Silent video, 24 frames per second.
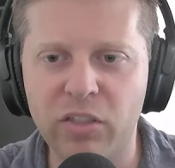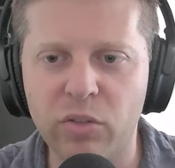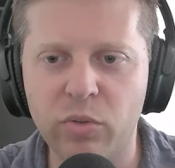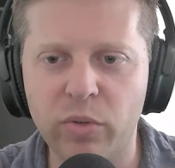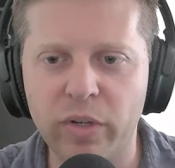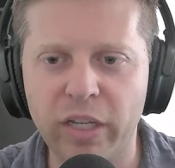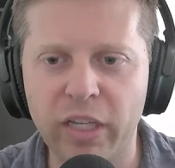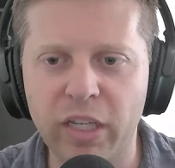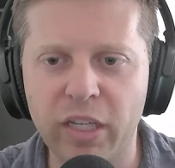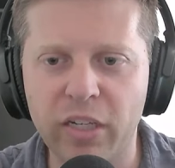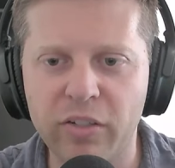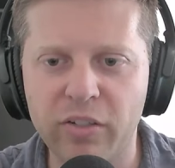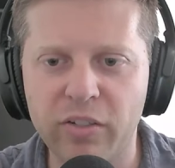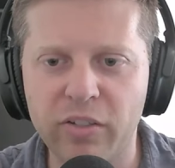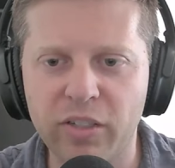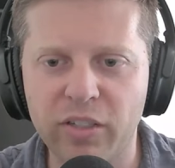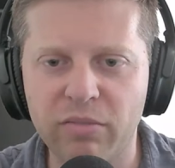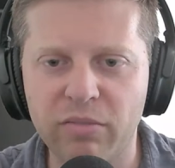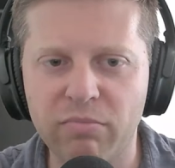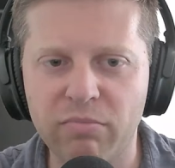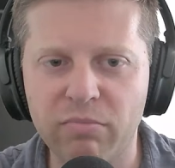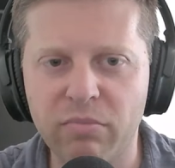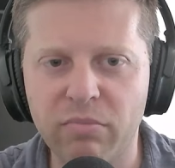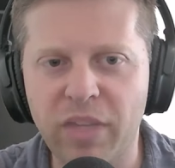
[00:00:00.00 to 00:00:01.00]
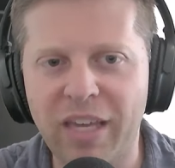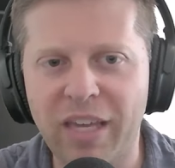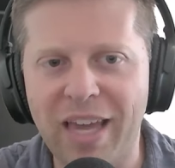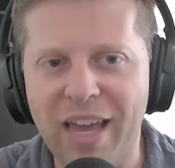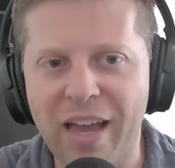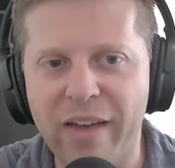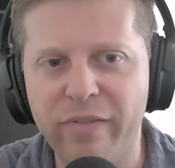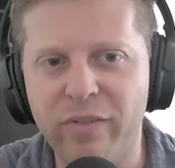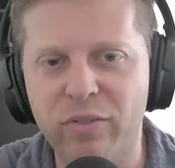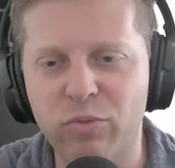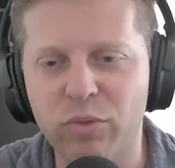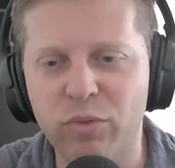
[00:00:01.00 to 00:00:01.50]
20 years, and they
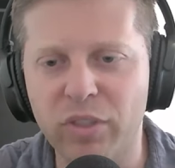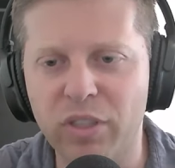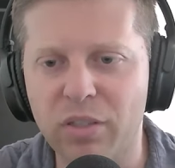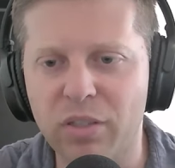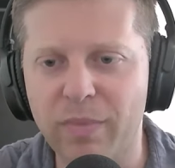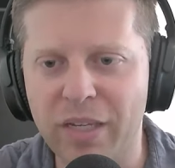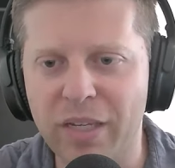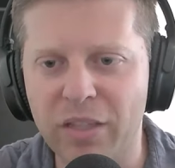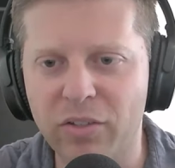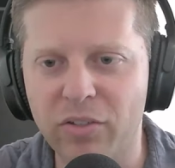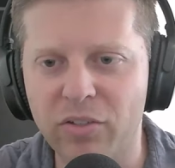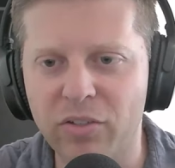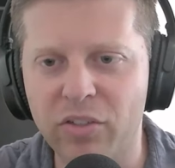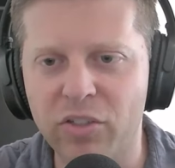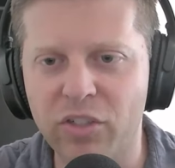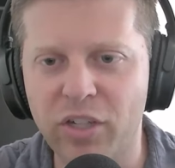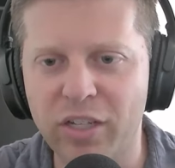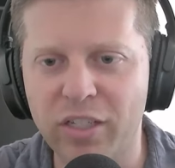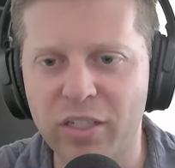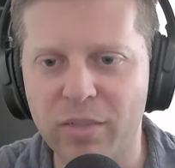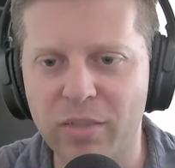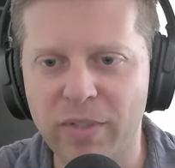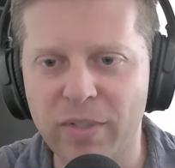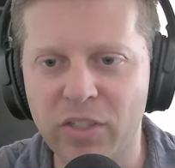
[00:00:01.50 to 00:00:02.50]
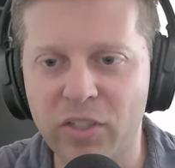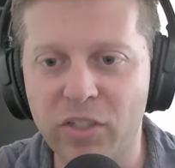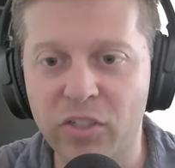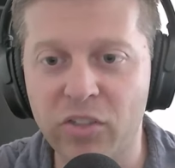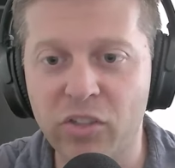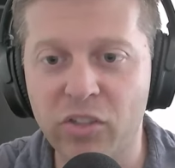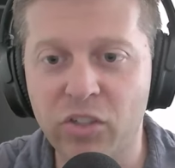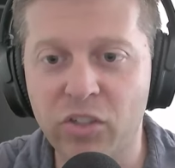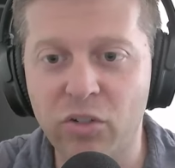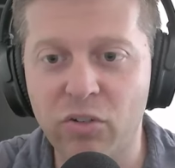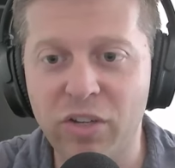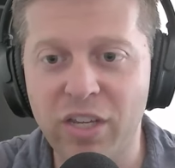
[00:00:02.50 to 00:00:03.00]
haven't really made those adjustments. And
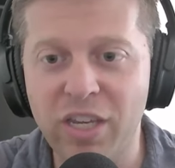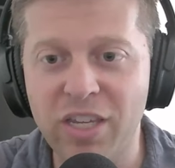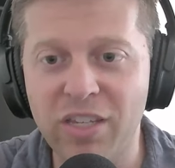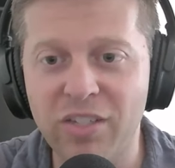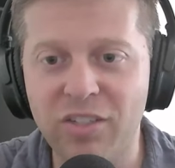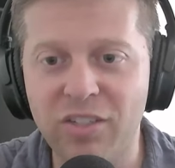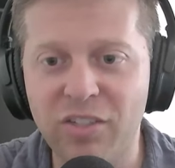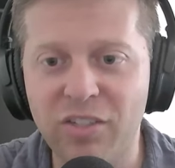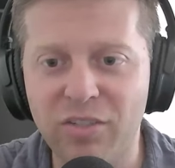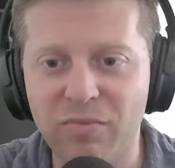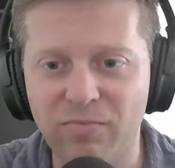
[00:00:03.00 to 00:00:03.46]
so his